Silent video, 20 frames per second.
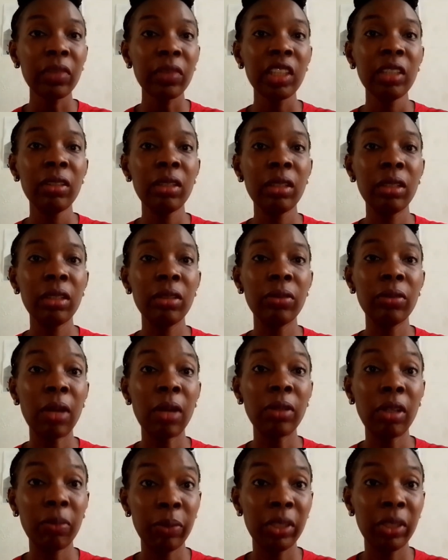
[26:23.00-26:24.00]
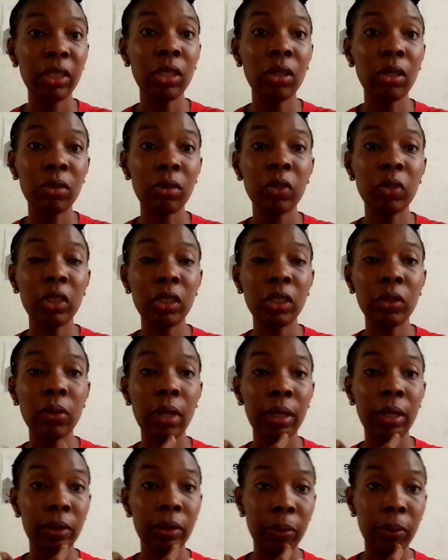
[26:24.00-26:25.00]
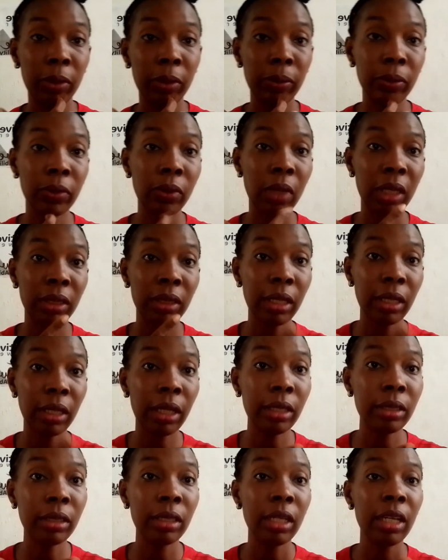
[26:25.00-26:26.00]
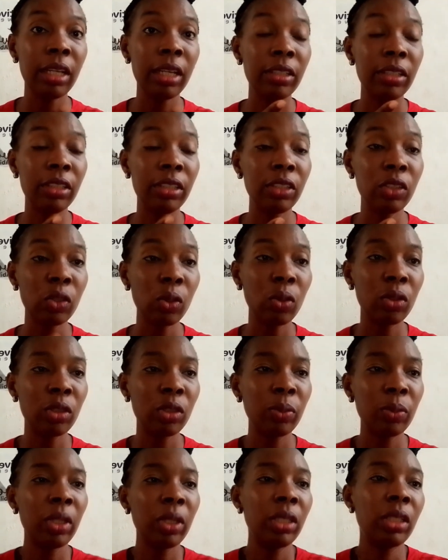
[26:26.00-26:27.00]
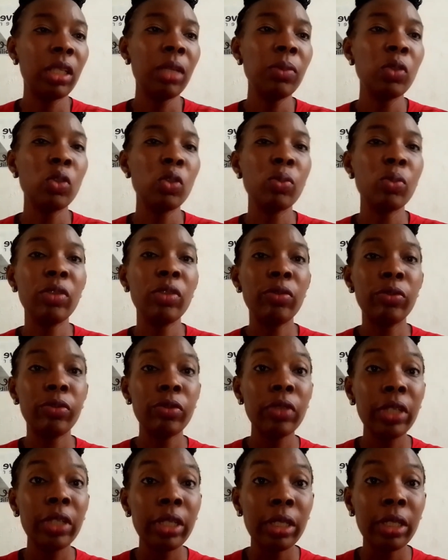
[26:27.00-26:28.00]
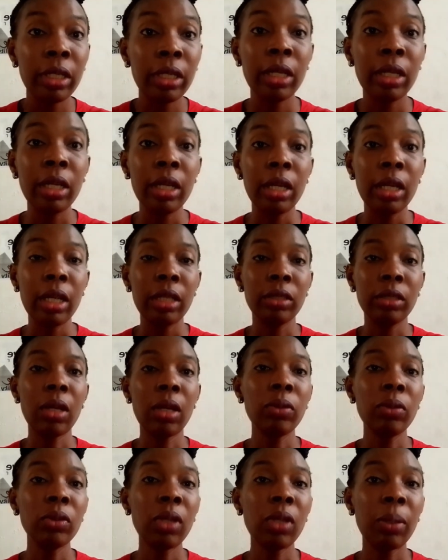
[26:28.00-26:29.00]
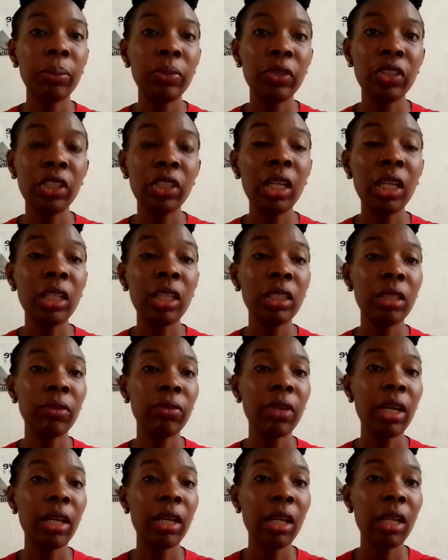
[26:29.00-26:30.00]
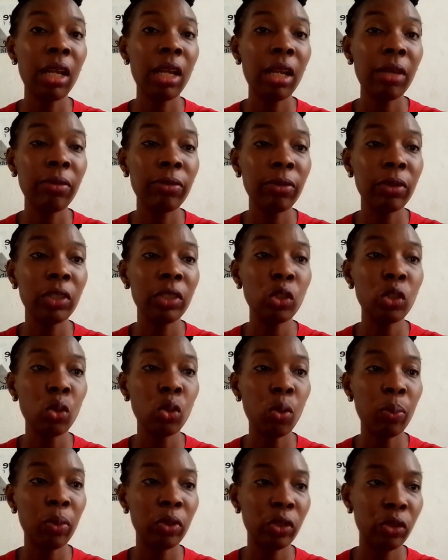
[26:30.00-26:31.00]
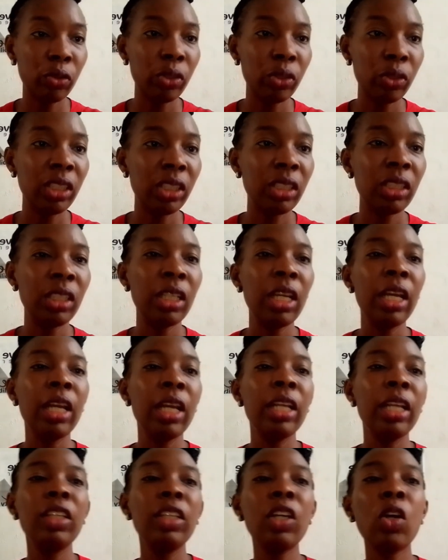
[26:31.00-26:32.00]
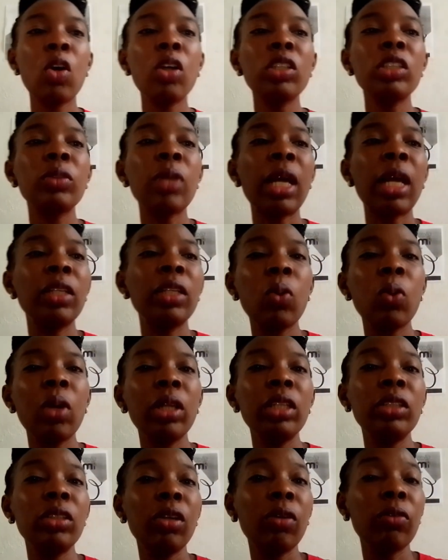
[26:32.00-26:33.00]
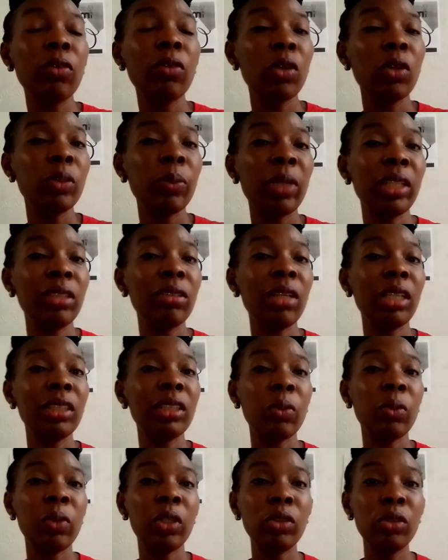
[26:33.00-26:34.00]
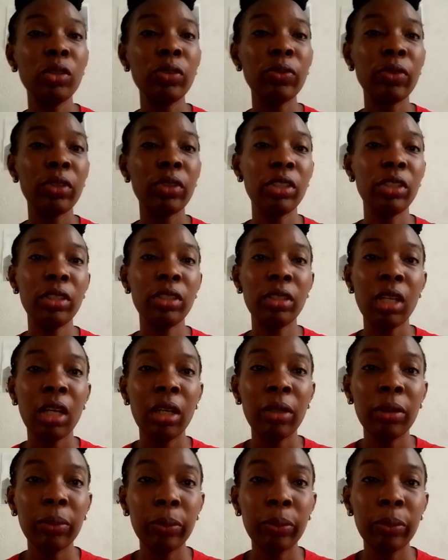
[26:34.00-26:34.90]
I would have paid a lot of money to be able to attend this course, but it came to me free. So I want to appreciate SFI for this opportunity. The course and the quality of course materials that were used for this